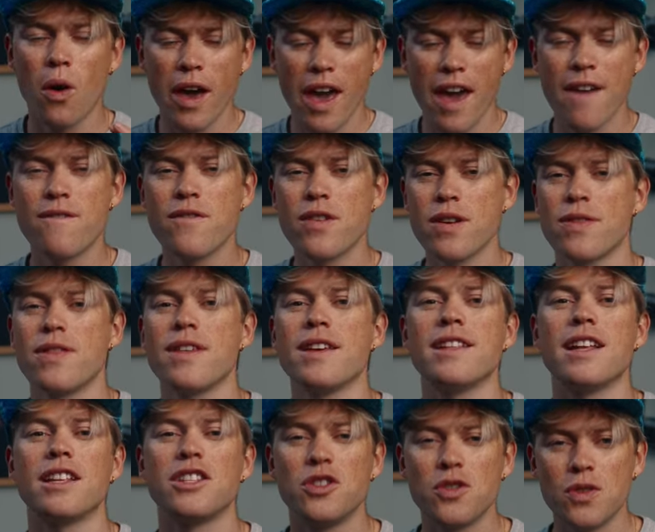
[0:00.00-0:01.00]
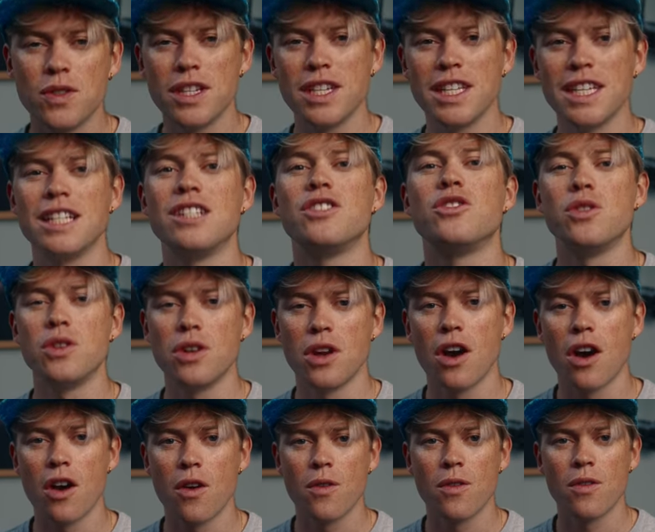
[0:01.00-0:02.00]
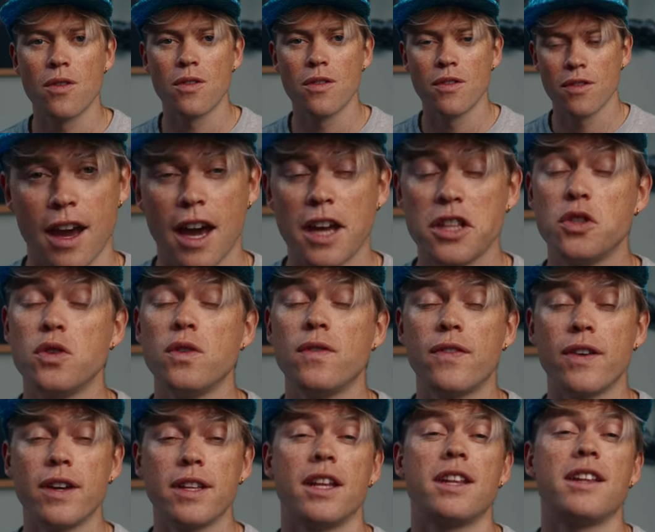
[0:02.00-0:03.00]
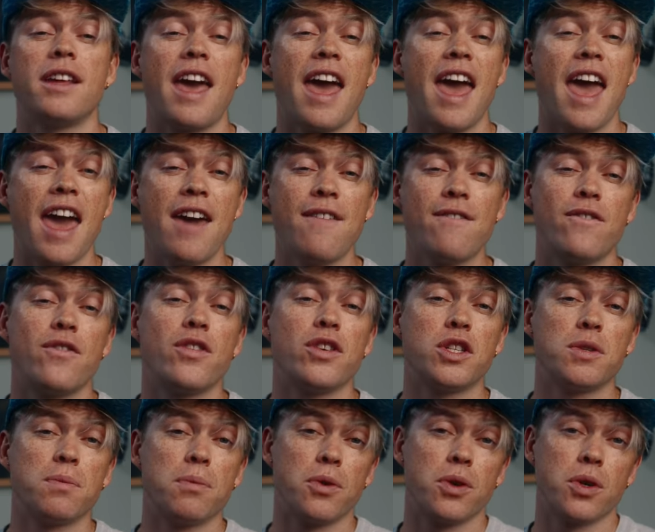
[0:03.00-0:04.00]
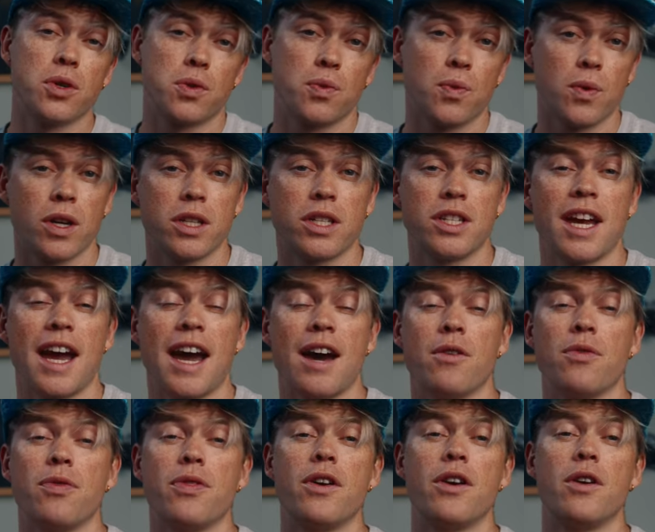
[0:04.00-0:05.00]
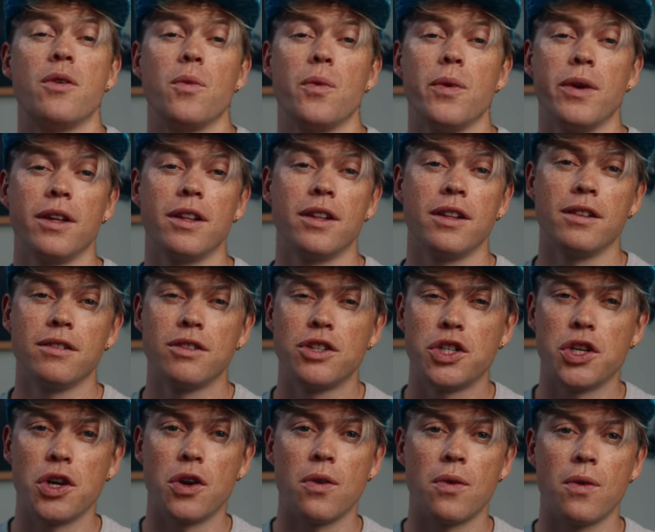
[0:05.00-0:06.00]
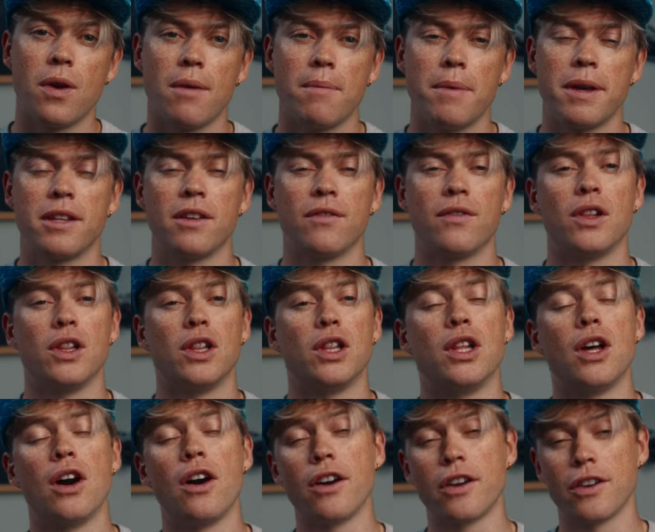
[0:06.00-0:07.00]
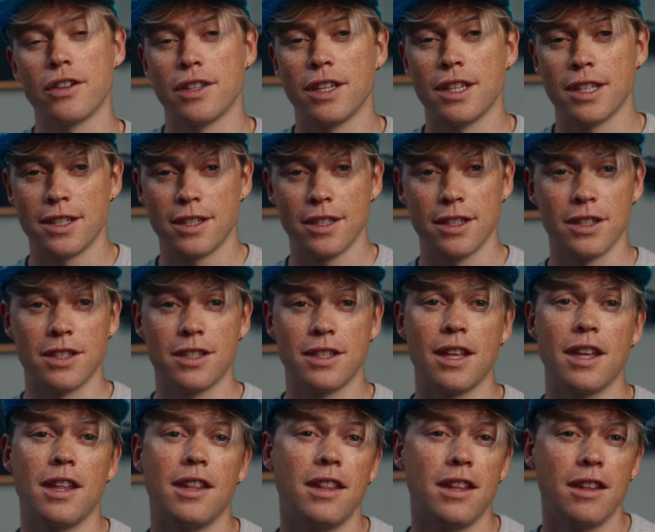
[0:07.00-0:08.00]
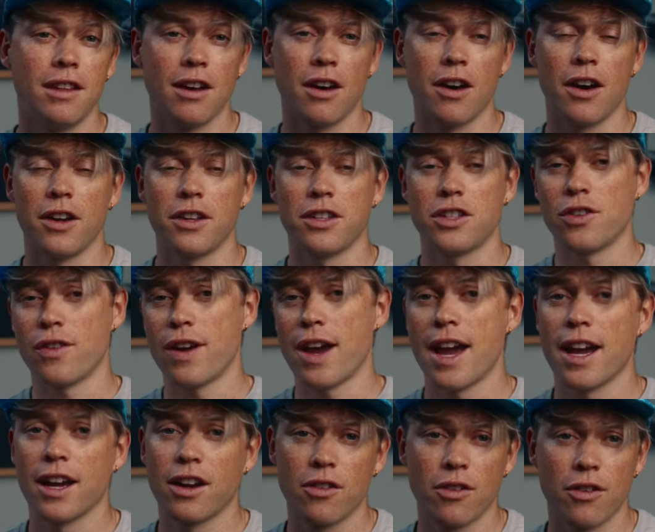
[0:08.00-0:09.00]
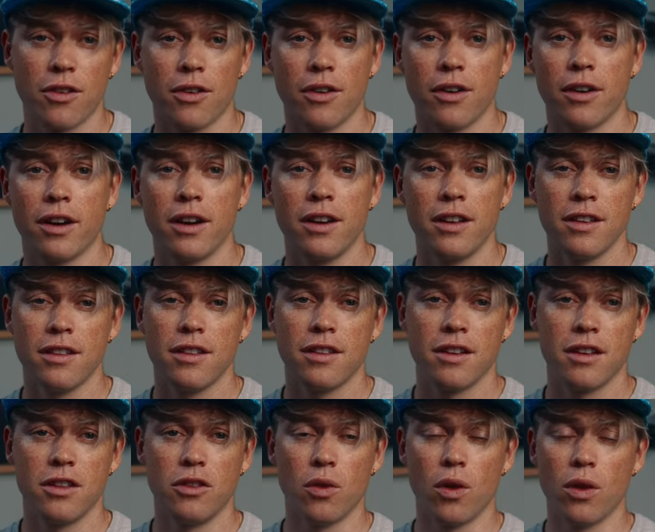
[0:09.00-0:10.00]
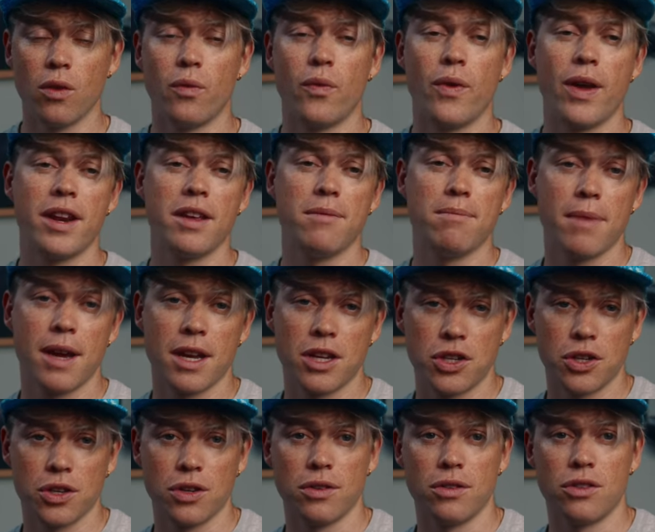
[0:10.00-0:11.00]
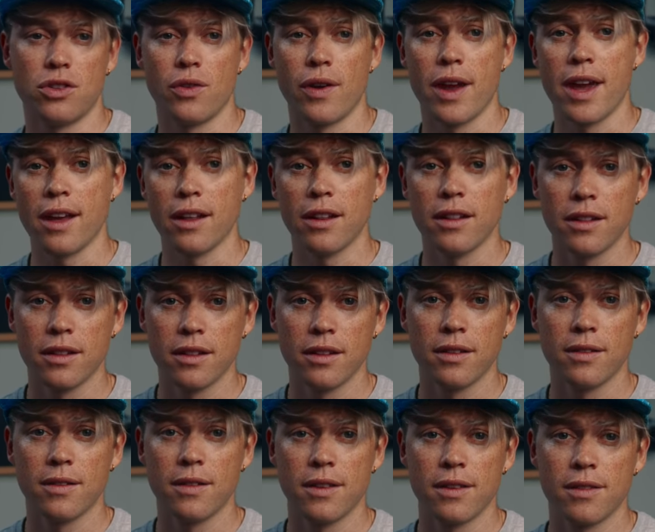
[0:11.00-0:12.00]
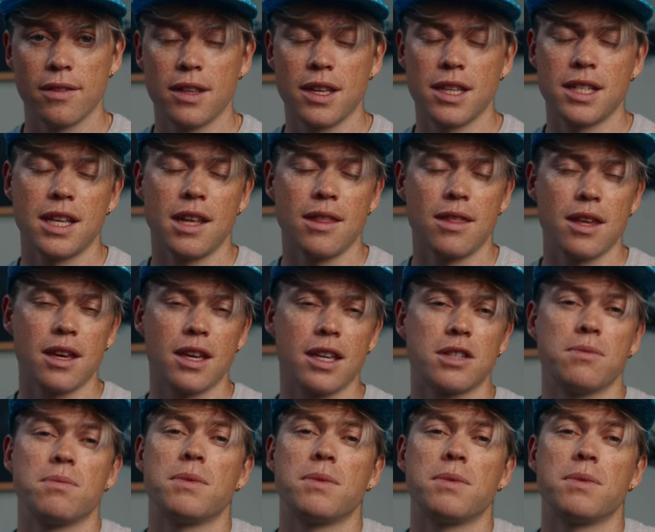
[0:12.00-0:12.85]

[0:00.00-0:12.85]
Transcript: everything that you need to know. I do find that every sports watch out there will show a bit of a longer distance than on a track or an already measured trail. This, I think, is